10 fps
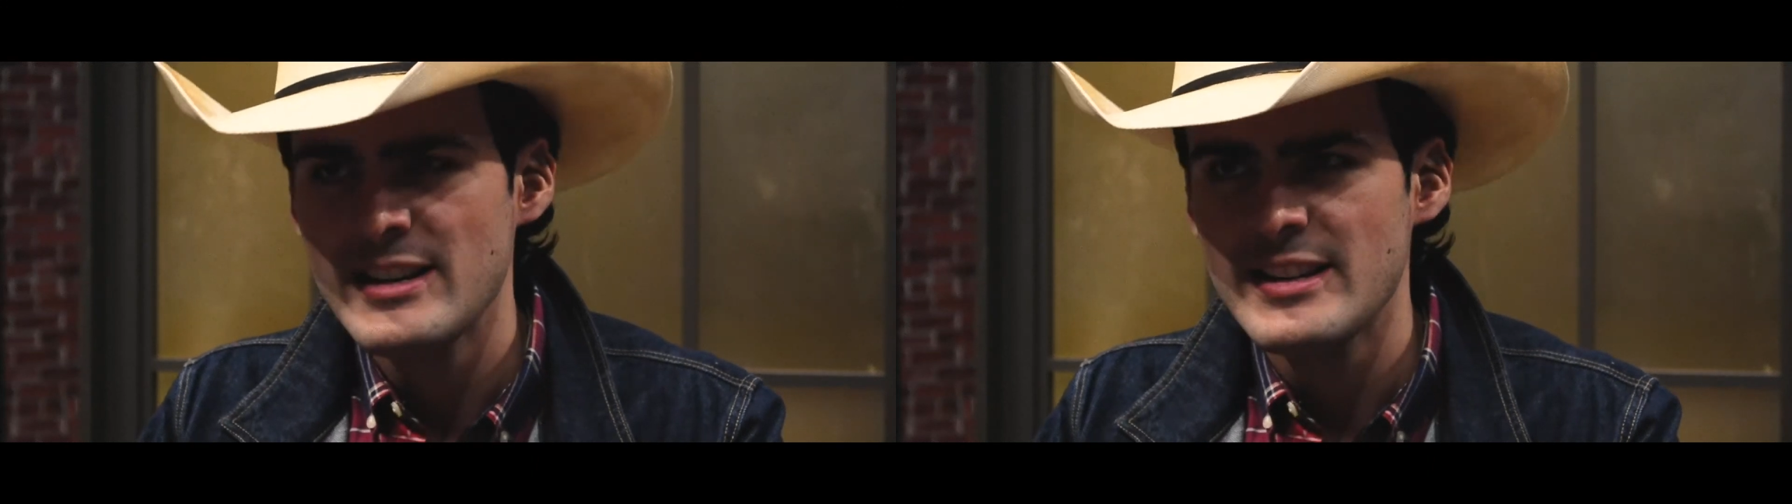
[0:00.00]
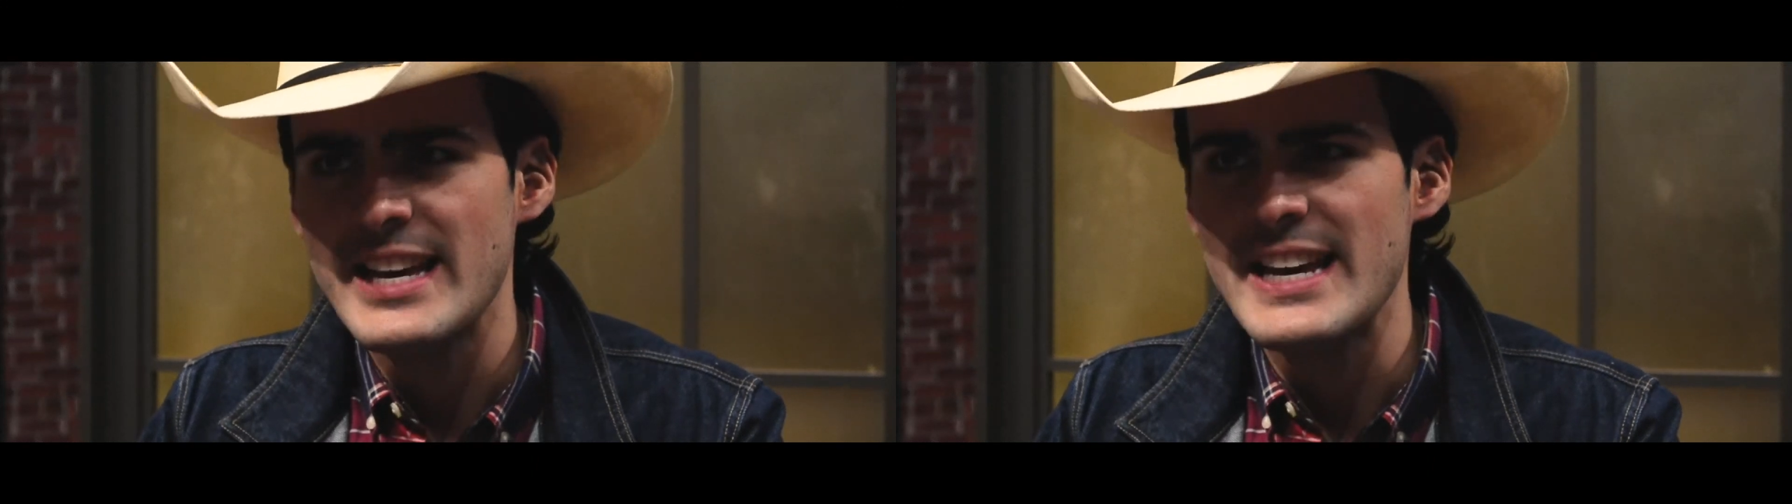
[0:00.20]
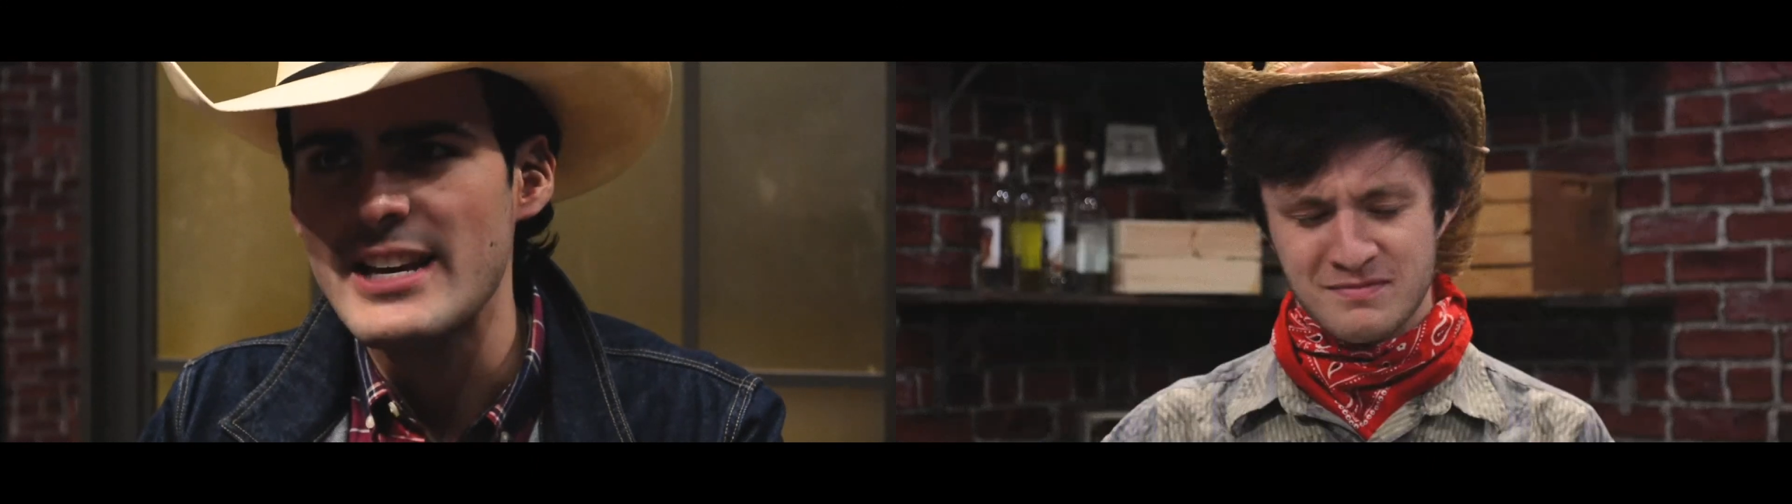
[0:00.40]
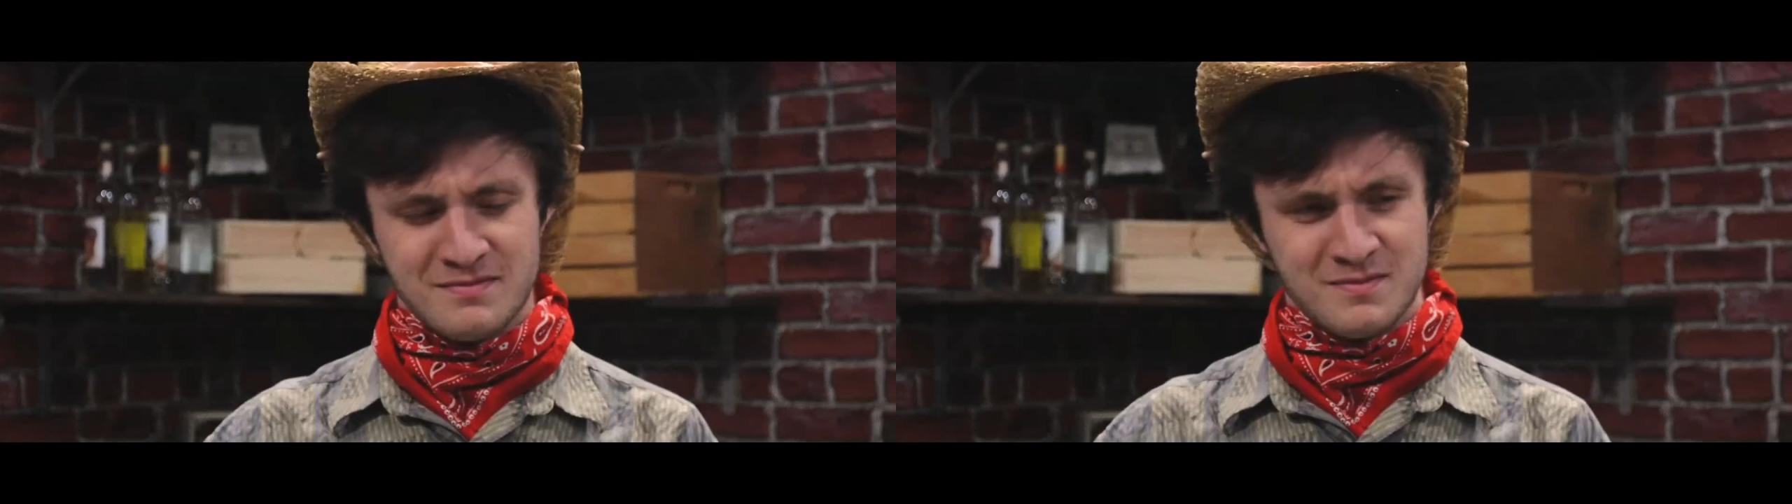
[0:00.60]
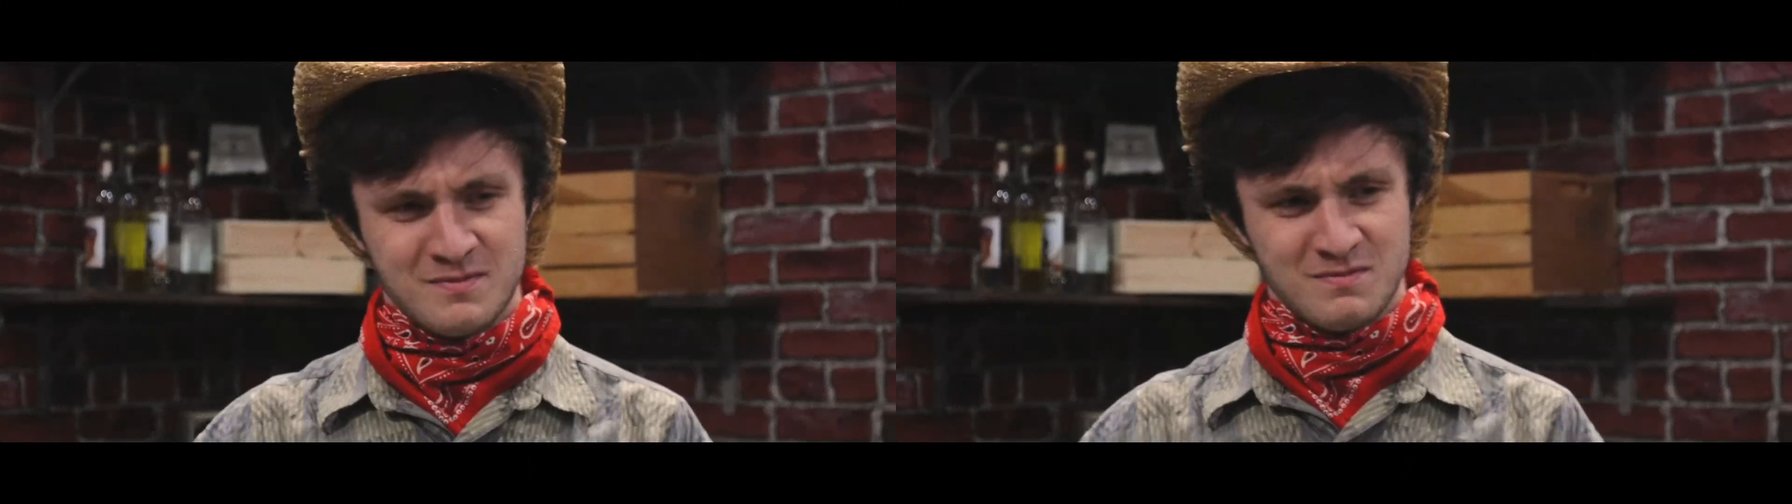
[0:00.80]
Kill.
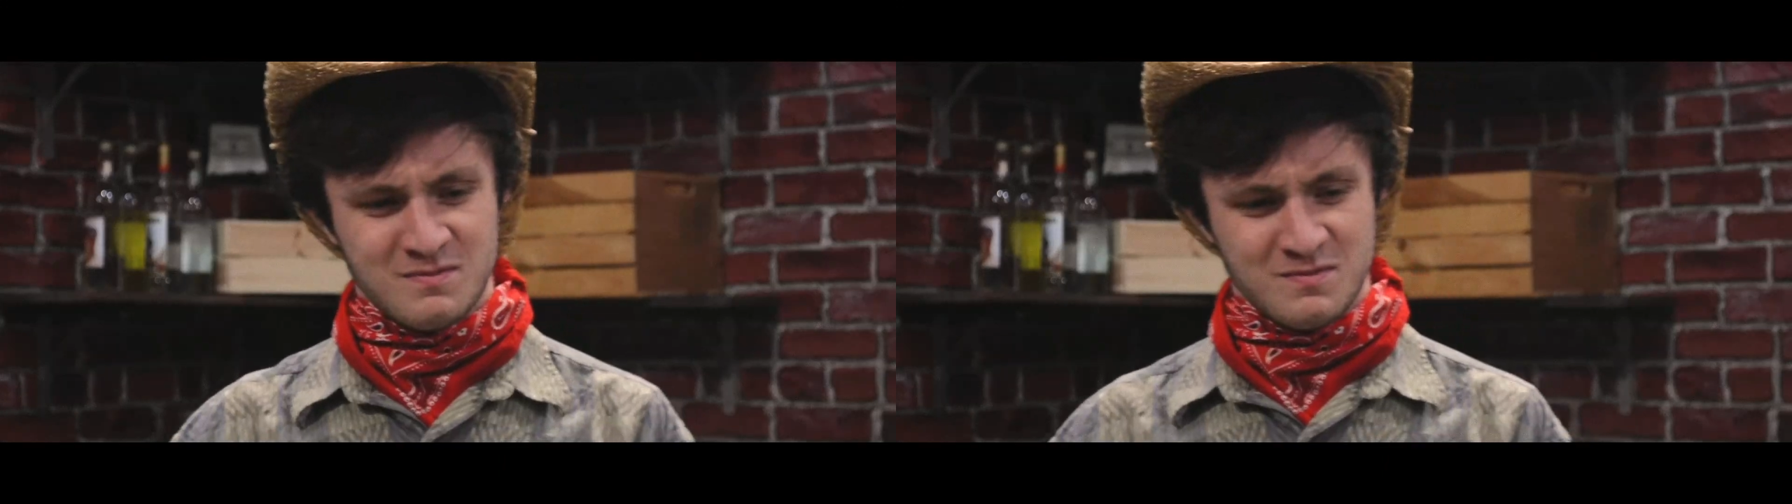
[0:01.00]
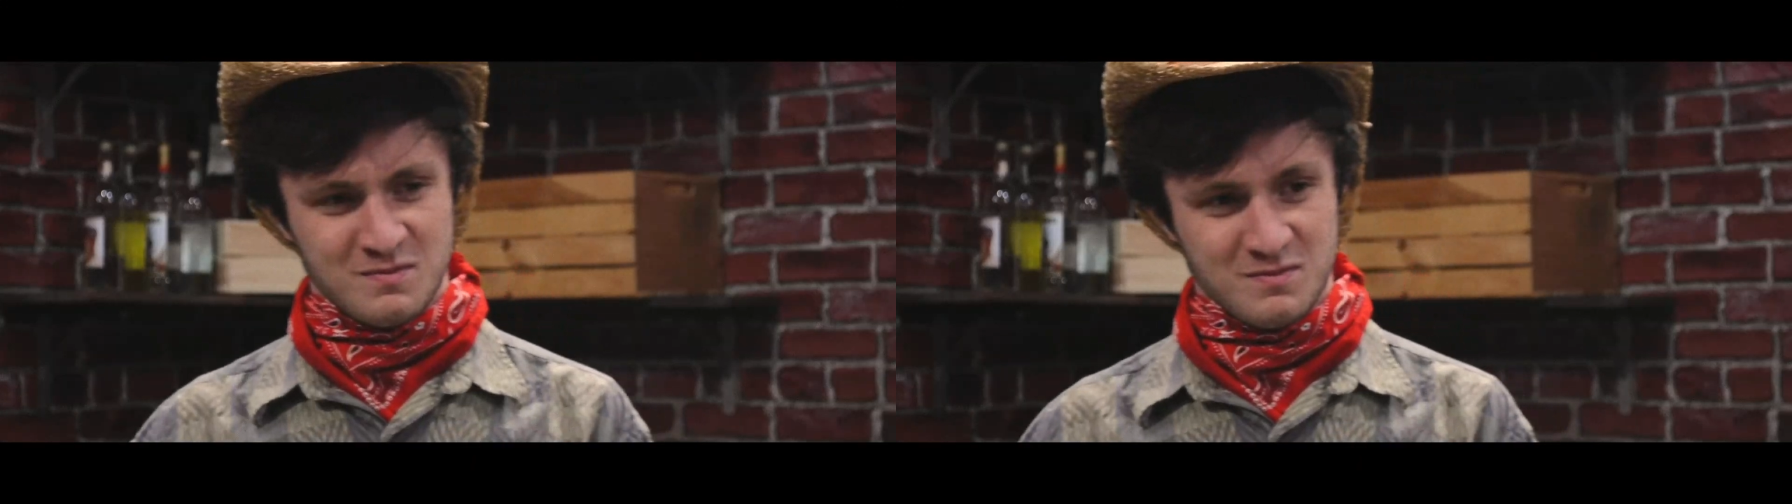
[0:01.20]
And